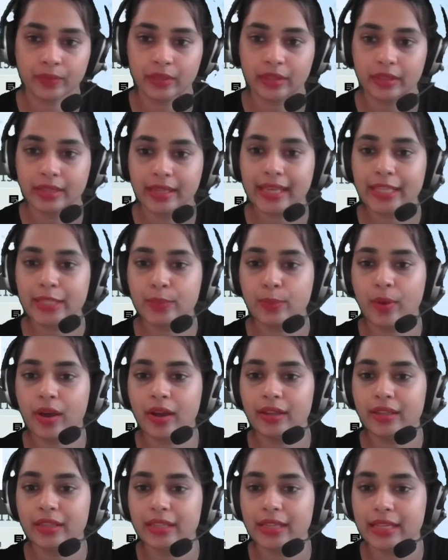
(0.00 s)
Next
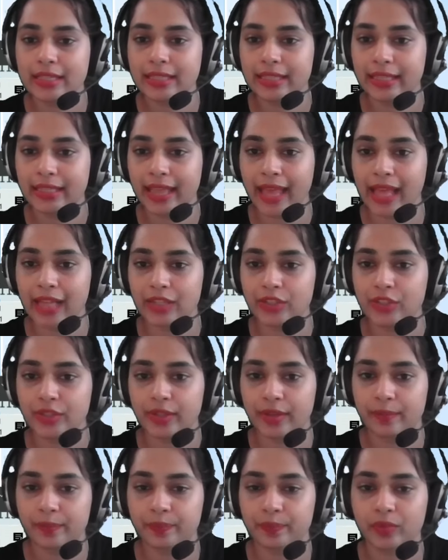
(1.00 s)
one is the
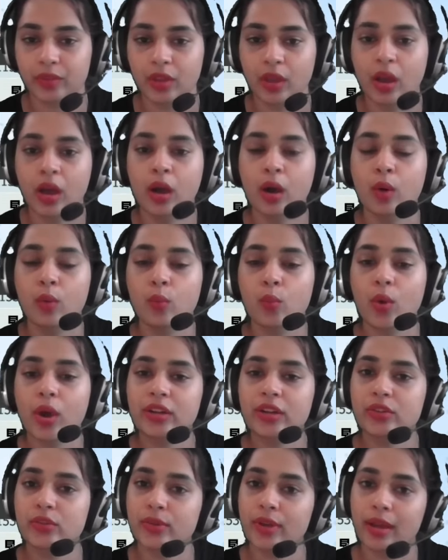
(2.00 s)
calcium.
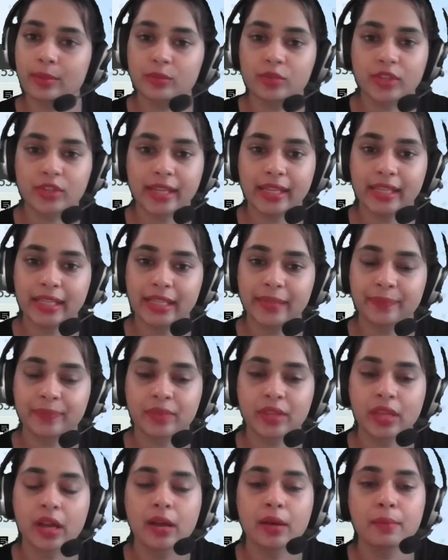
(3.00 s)
1 gram daily.
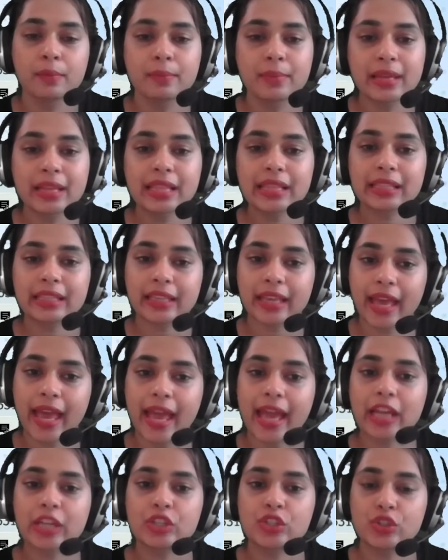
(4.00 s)
Milk,
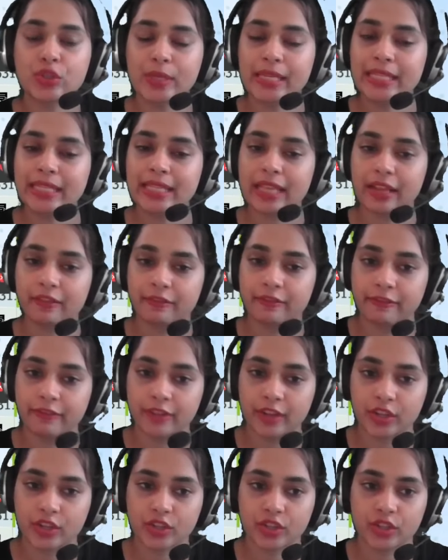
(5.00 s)
egg, cheese and
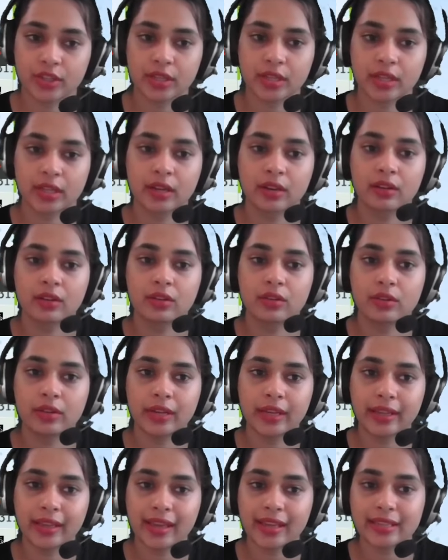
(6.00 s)
fish.
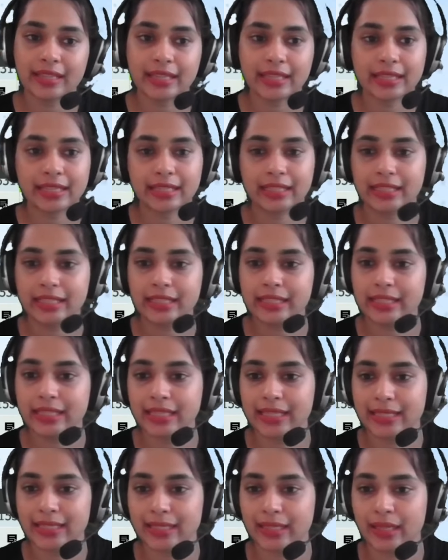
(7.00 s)
Ricket is the
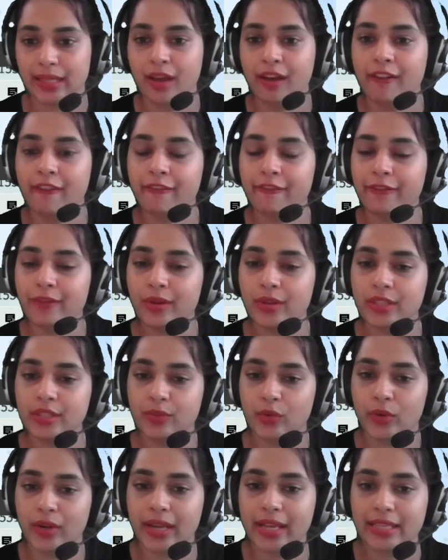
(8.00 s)
disease.
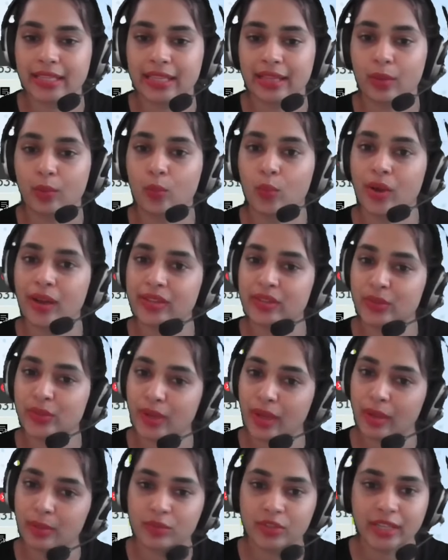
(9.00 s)
Phosphorus 1
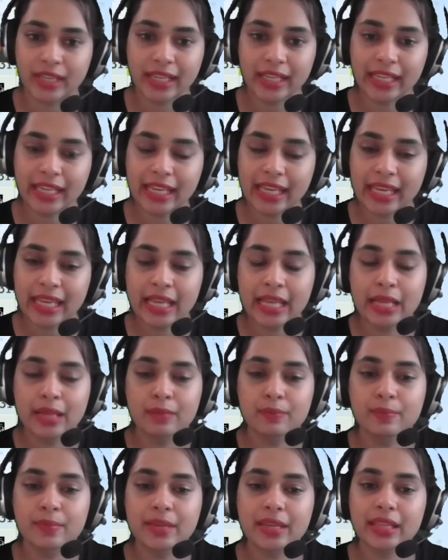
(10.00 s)
gram daily.
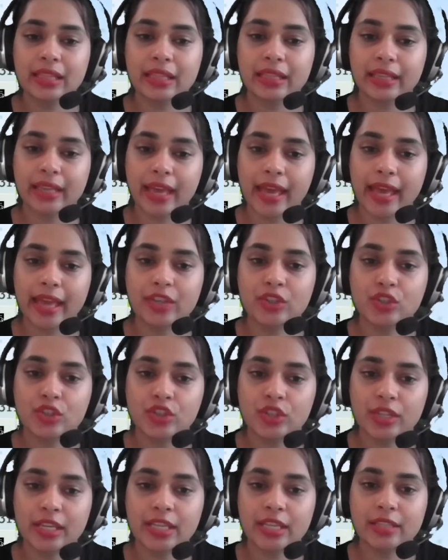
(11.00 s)
Milk, egg,
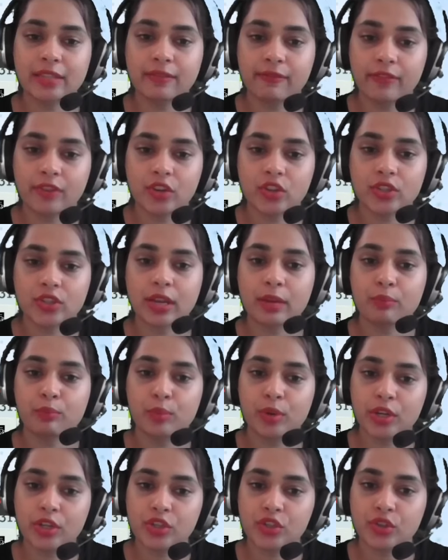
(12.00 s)
cheese, fish and
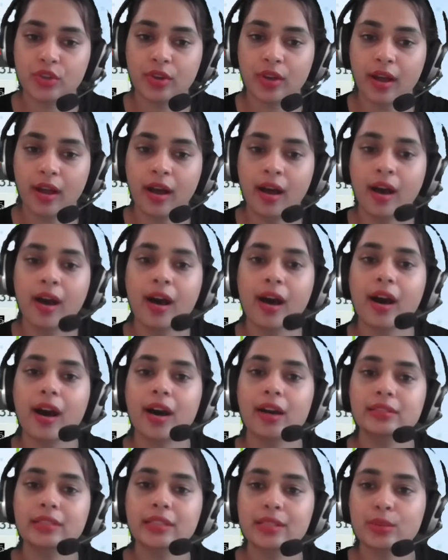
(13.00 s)
bajra
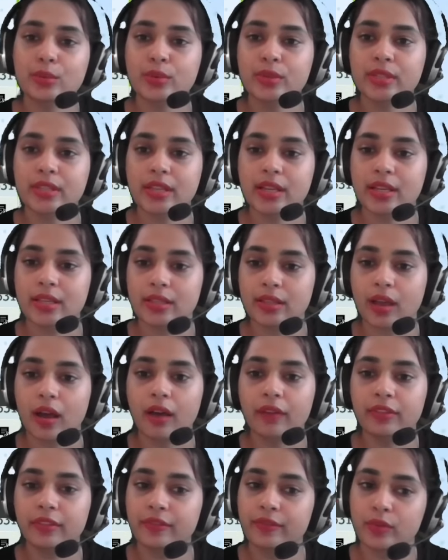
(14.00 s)
are the sources
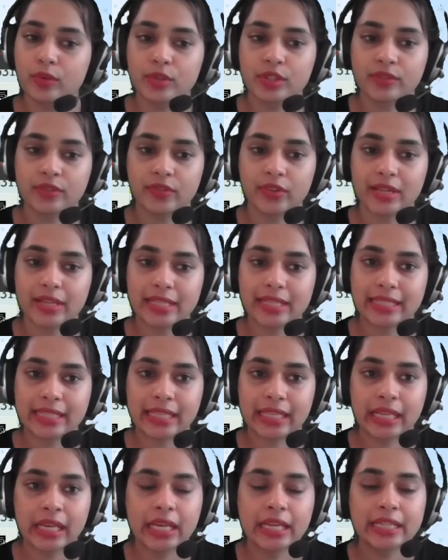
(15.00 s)
of the phosphorus.
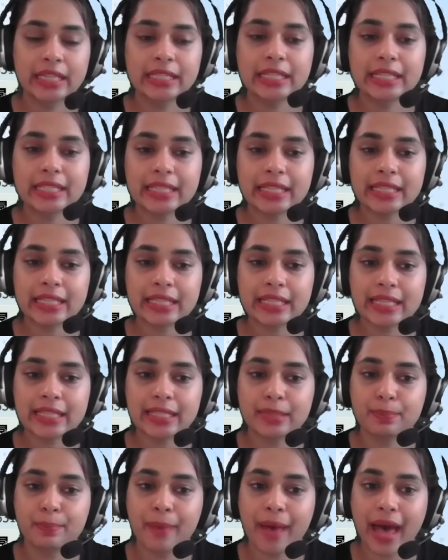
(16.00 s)
Disease
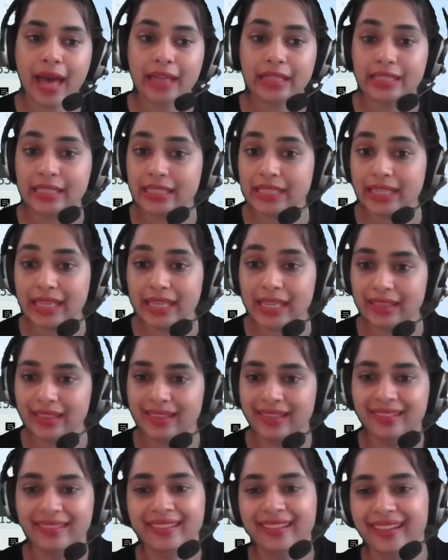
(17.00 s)
is bad
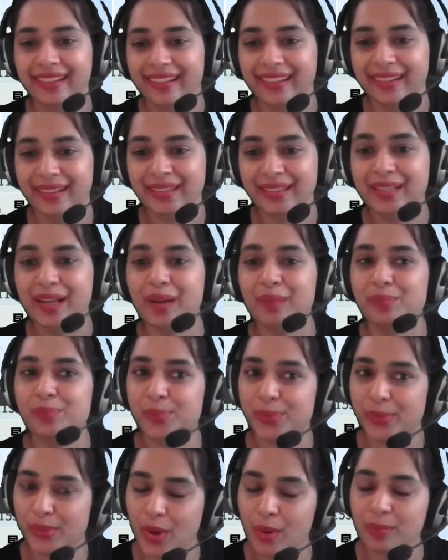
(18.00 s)
teeth. Gum
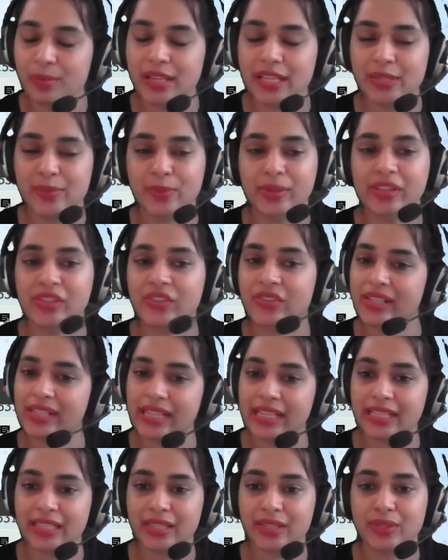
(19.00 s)
problems will
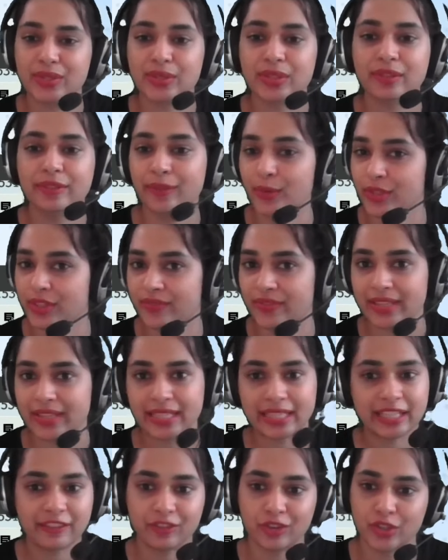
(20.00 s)
related to the
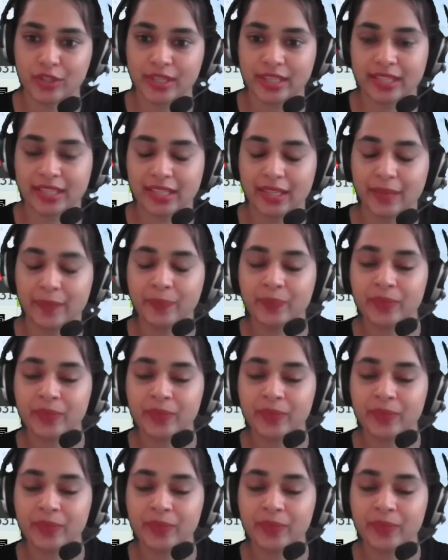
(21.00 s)
phosphorus deficiency.